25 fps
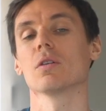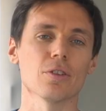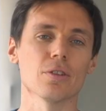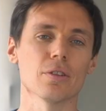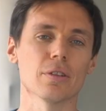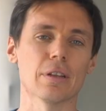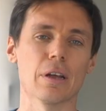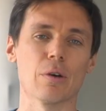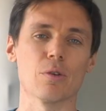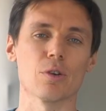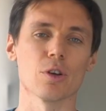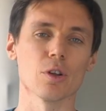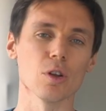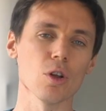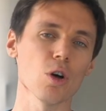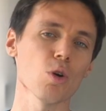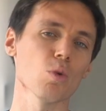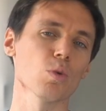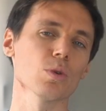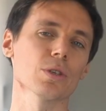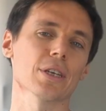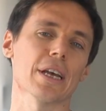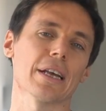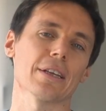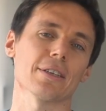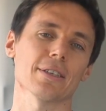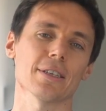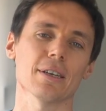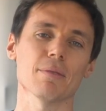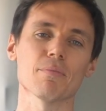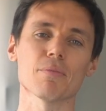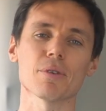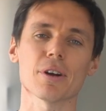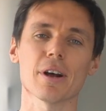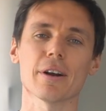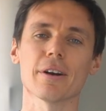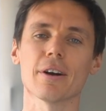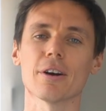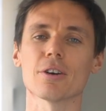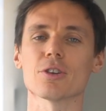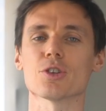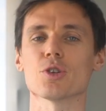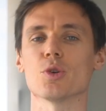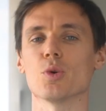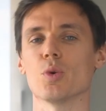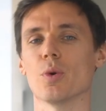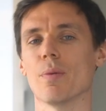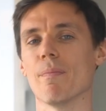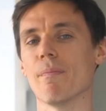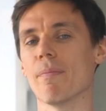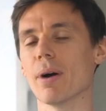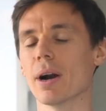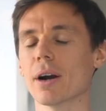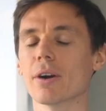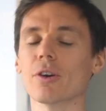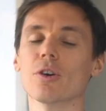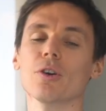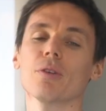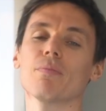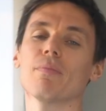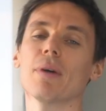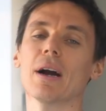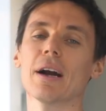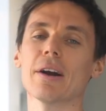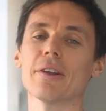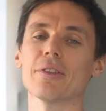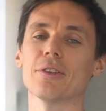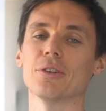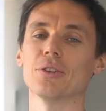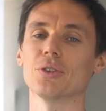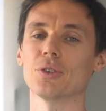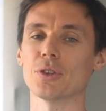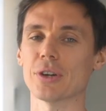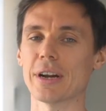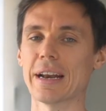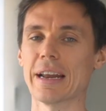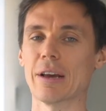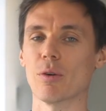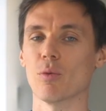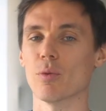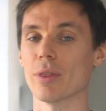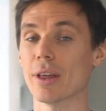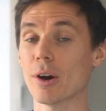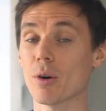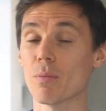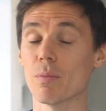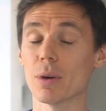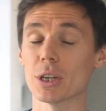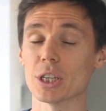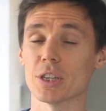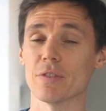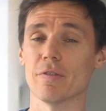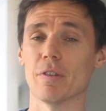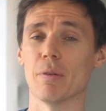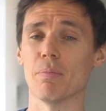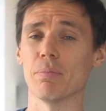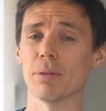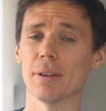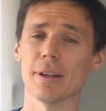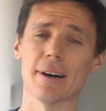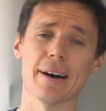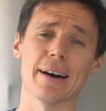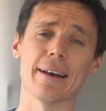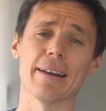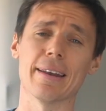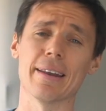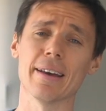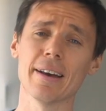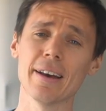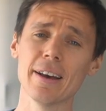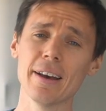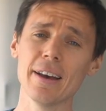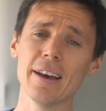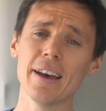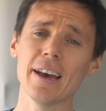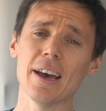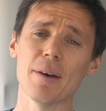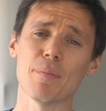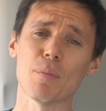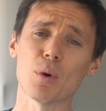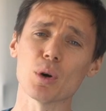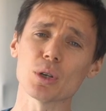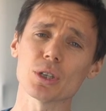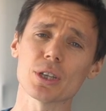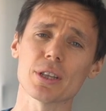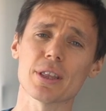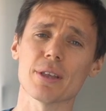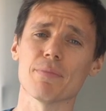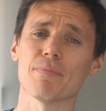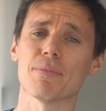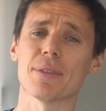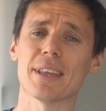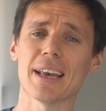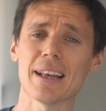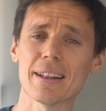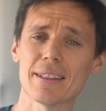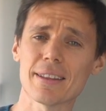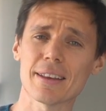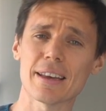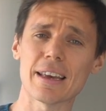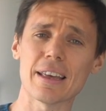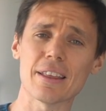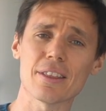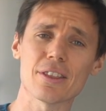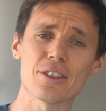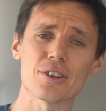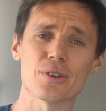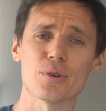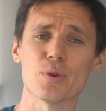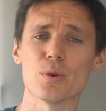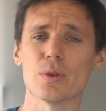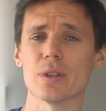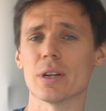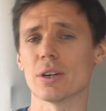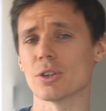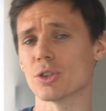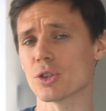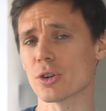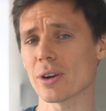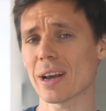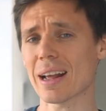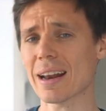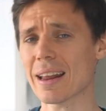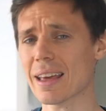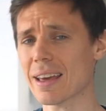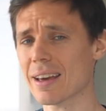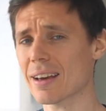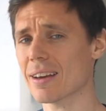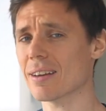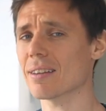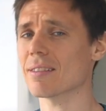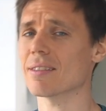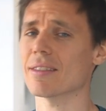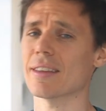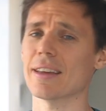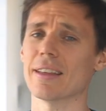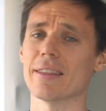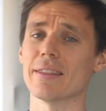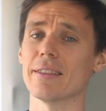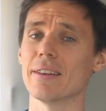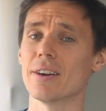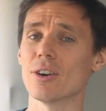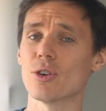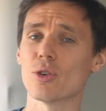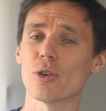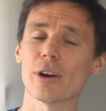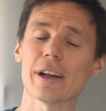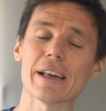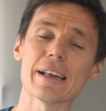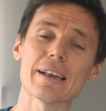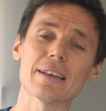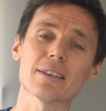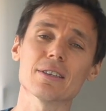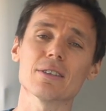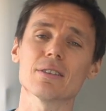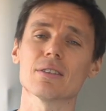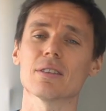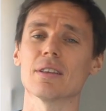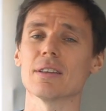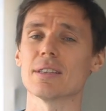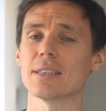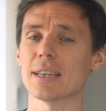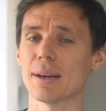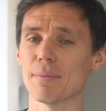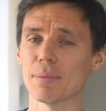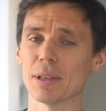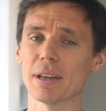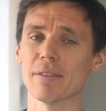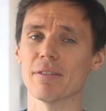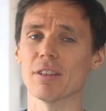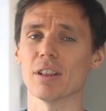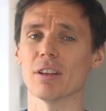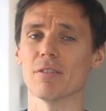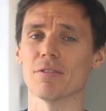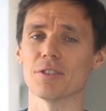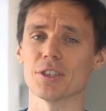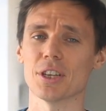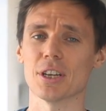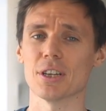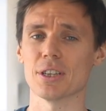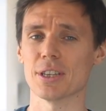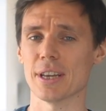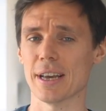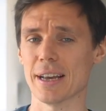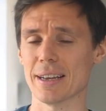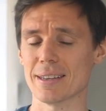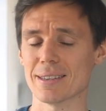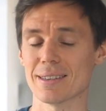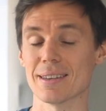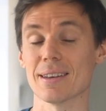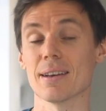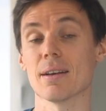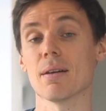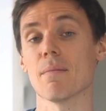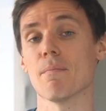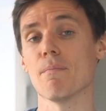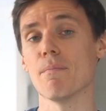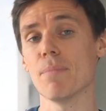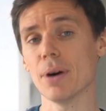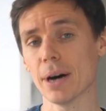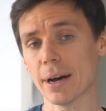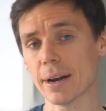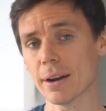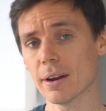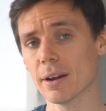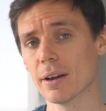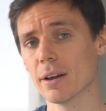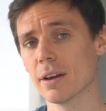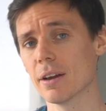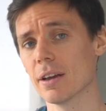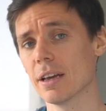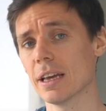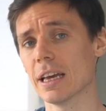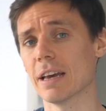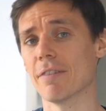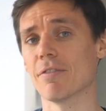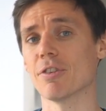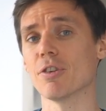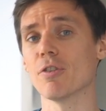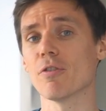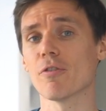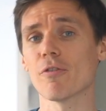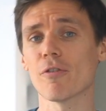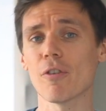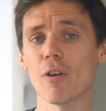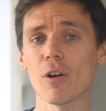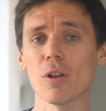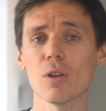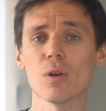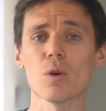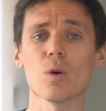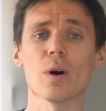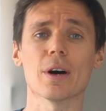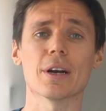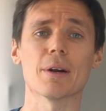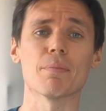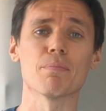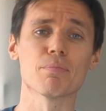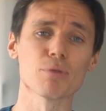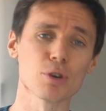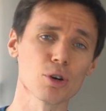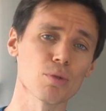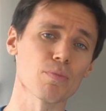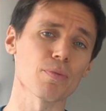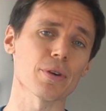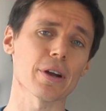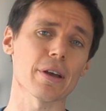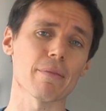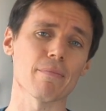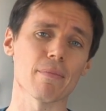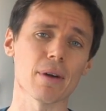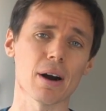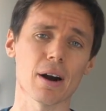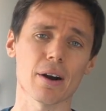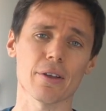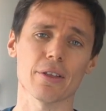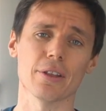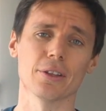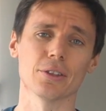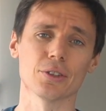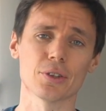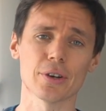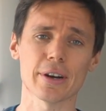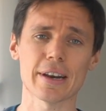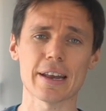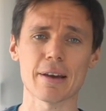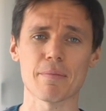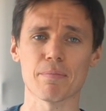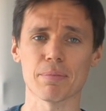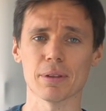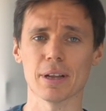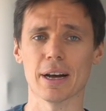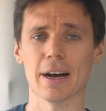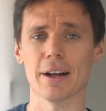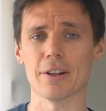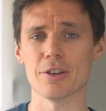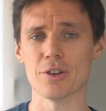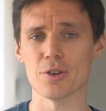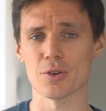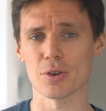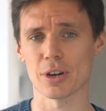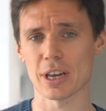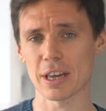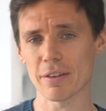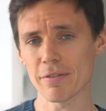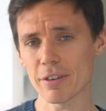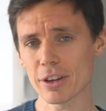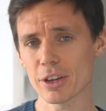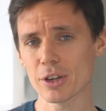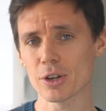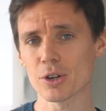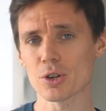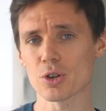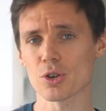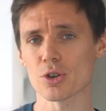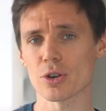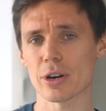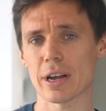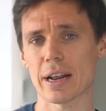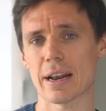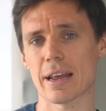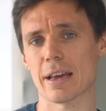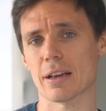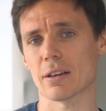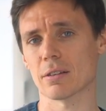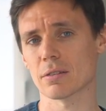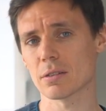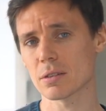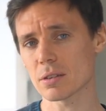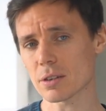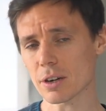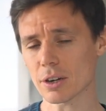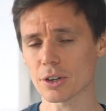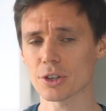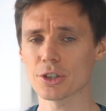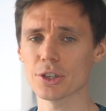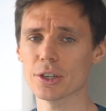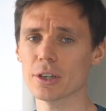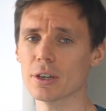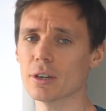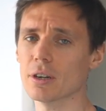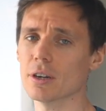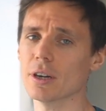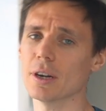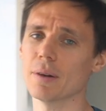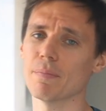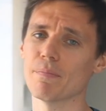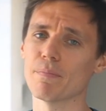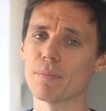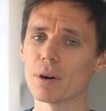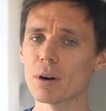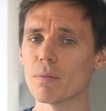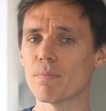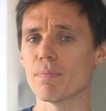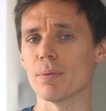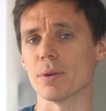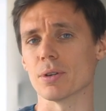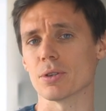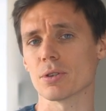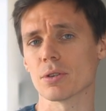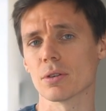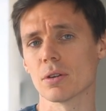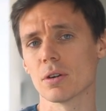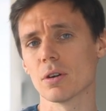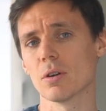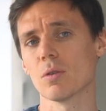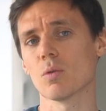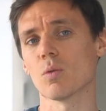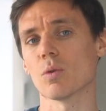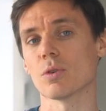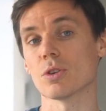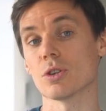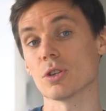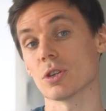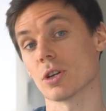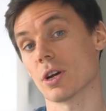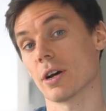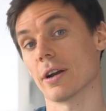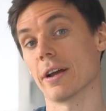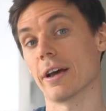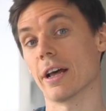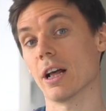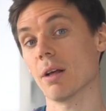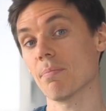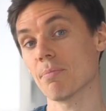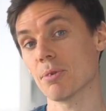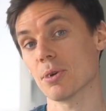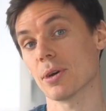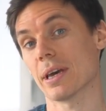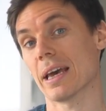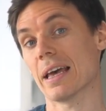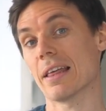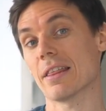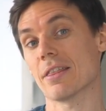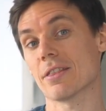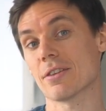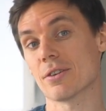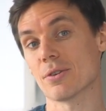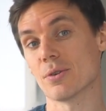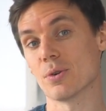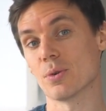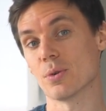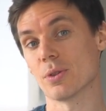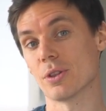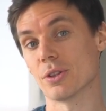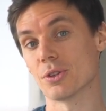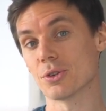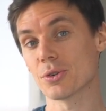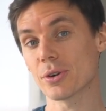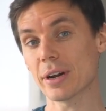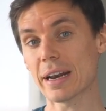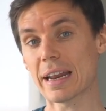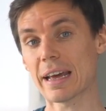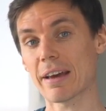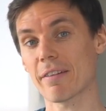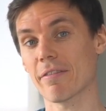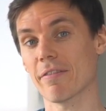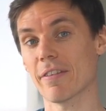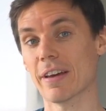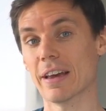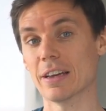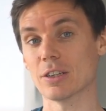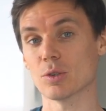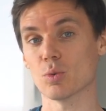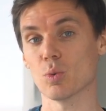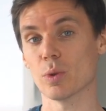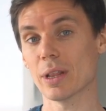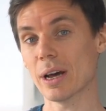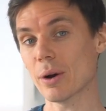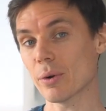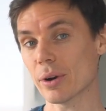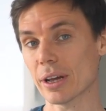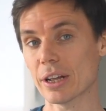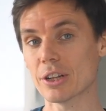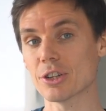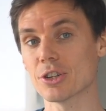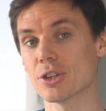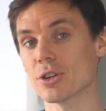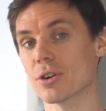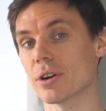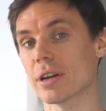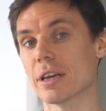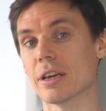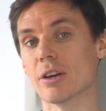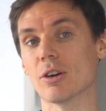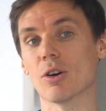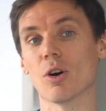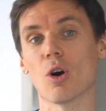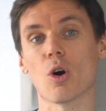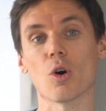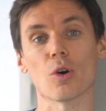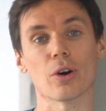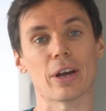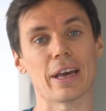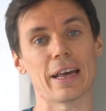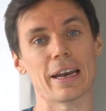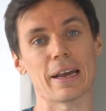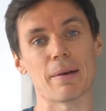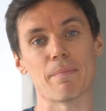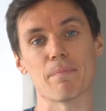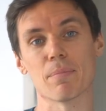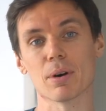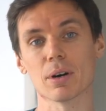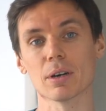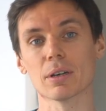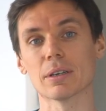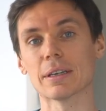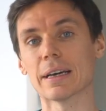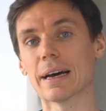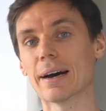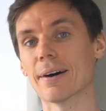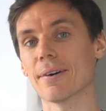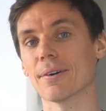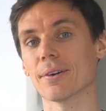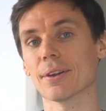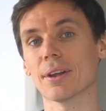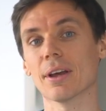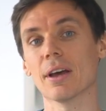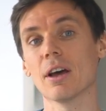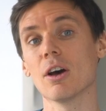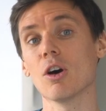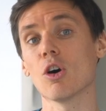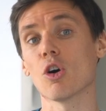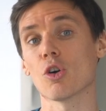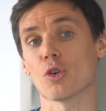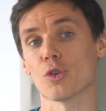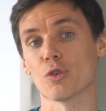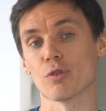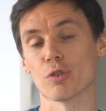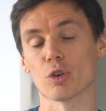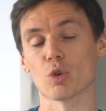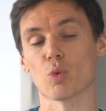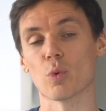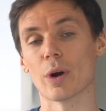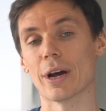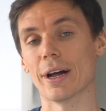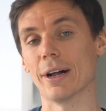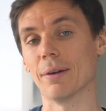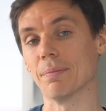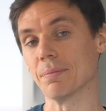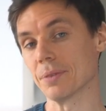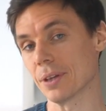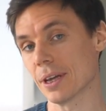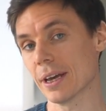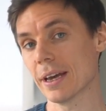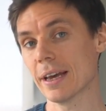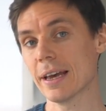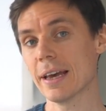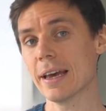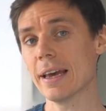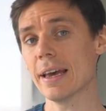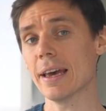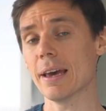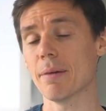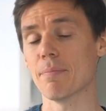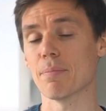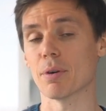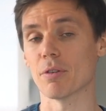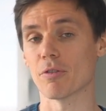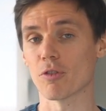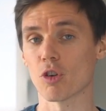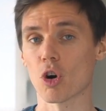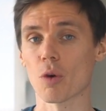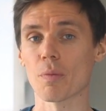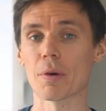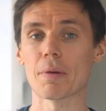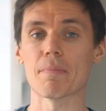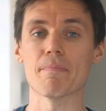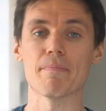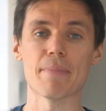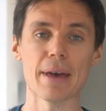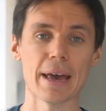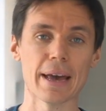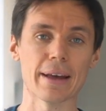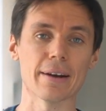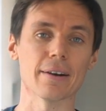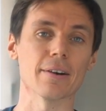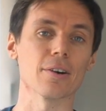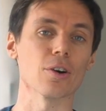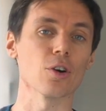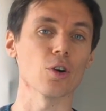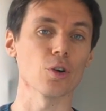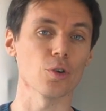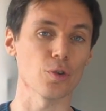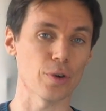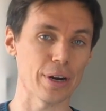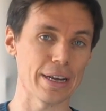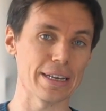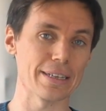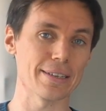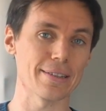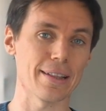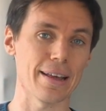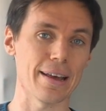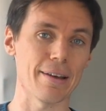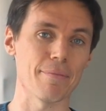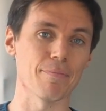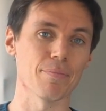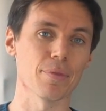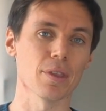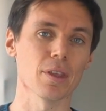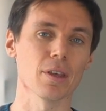Now, you'll always get some runners who embark on marathon training without much of a plan, and most of them tend to get through their training, then their race, to some level of success. But if you follow an appropriate marathon training plan, you're giving your training structure and purpose, which is going to help you get through the training phase without injury or getting burned out or overwhelmed and performing better on race day.